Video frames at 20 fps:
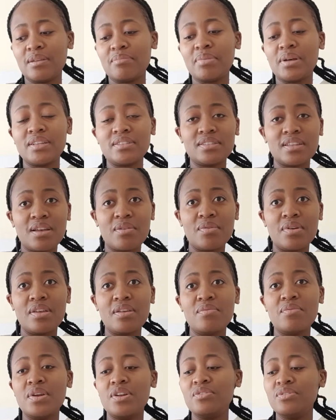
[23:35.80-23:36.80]
passing
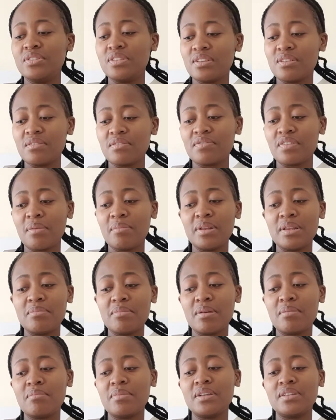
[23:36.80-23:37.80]
away. We're losing family
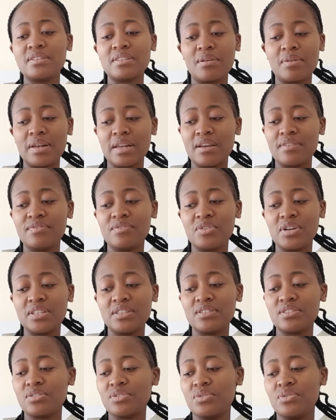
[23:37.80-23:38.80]
members, our loved
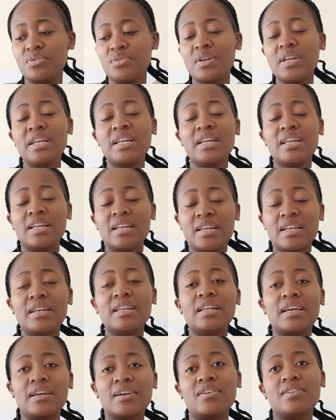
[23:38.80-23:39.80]
ones, so...
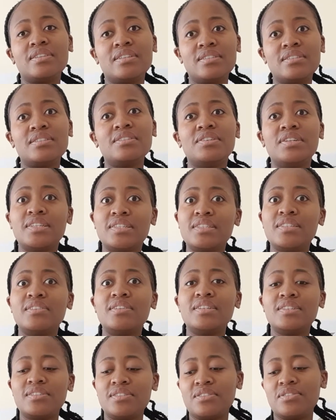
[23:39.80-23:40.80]
like on a
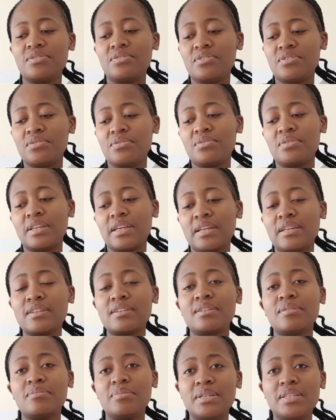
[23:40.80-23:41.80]
serious note though, like,
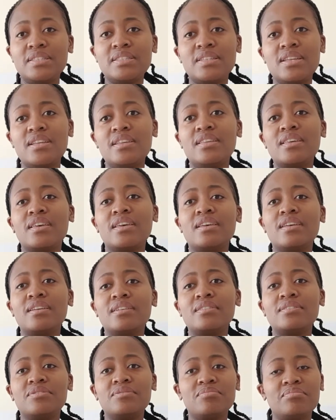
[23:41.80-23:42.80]
please take care,
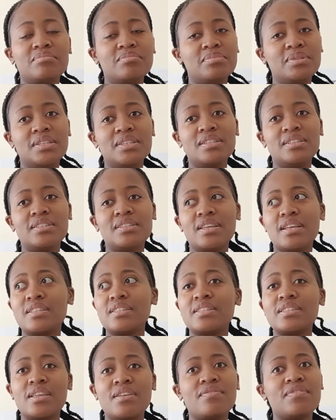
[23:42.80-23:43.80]
be as
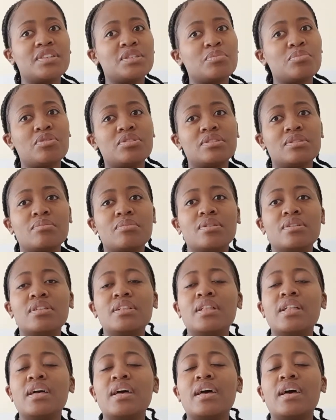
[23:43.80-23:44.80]
safe as possible,
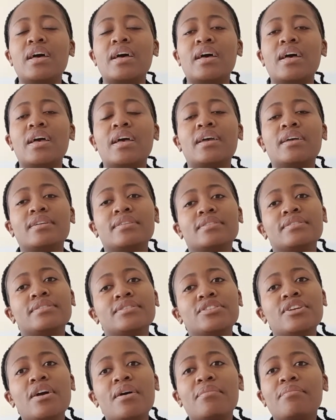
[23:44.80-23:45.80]

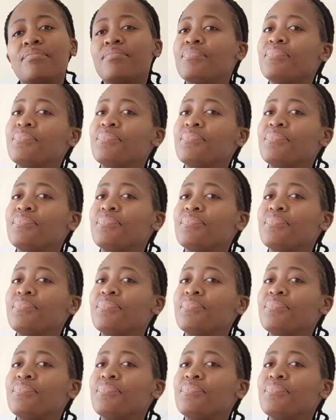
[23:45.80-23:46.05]
and yeah,